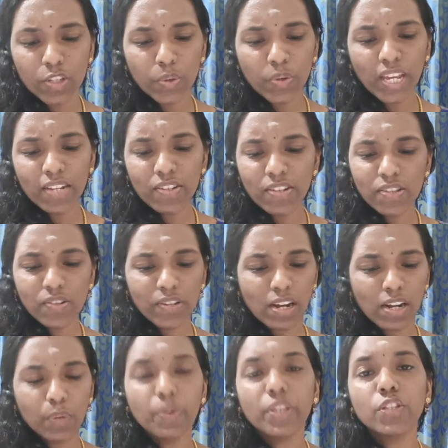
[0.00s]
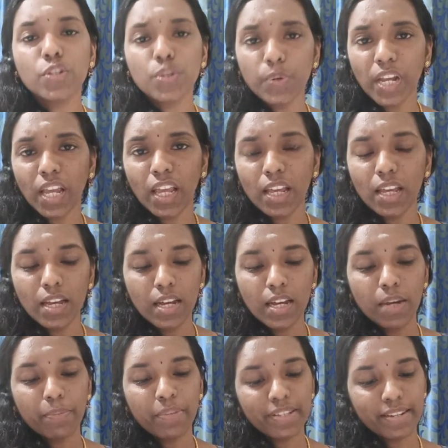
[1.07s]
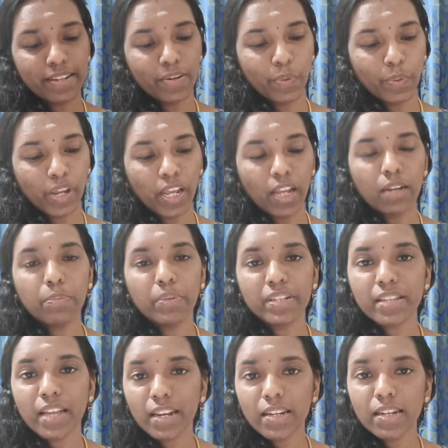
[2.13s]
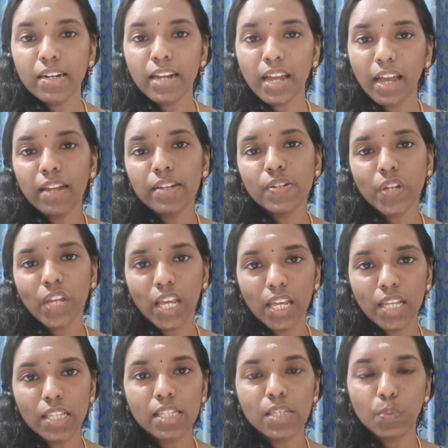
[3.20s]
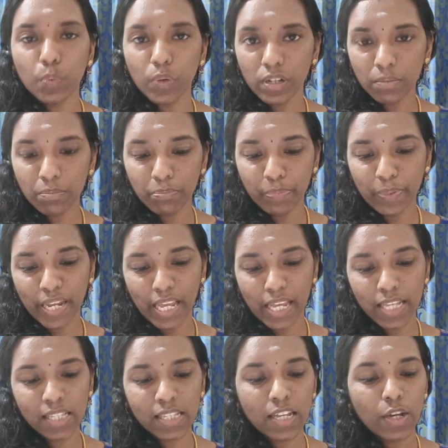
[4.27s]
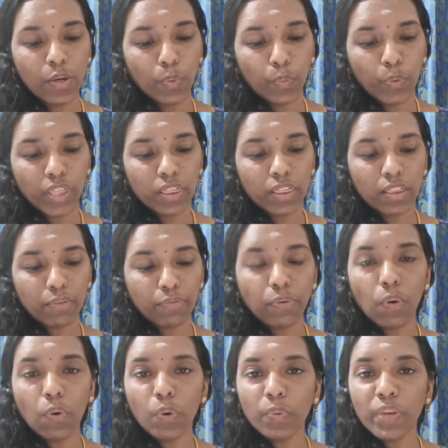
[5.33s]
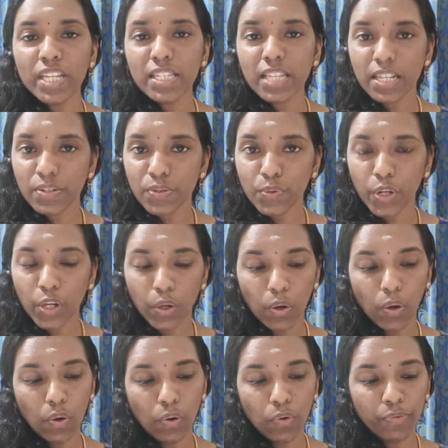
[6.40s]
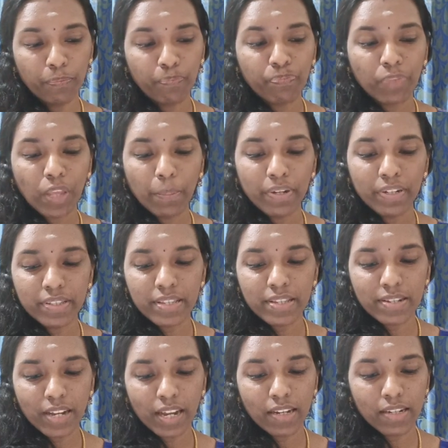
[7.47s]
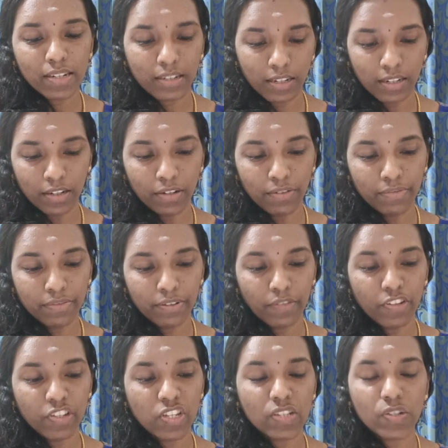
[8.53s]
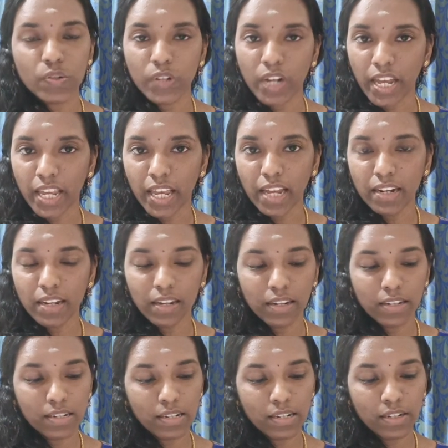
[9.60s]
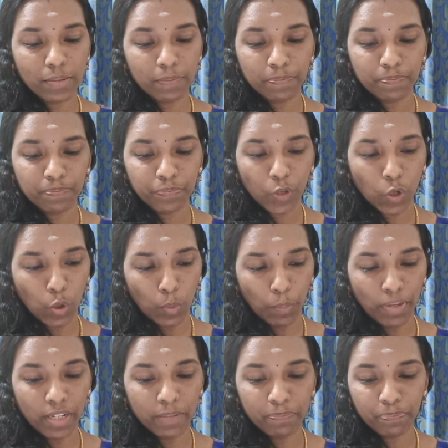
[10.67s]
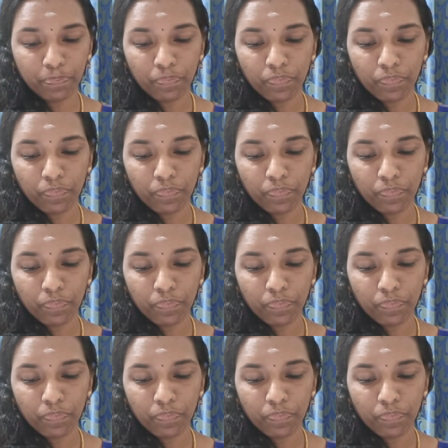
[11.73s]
So you can just start with today. Mr. Green presented at his workplace with 4 weeks history of persistent cough, which is dry and irritant, comma,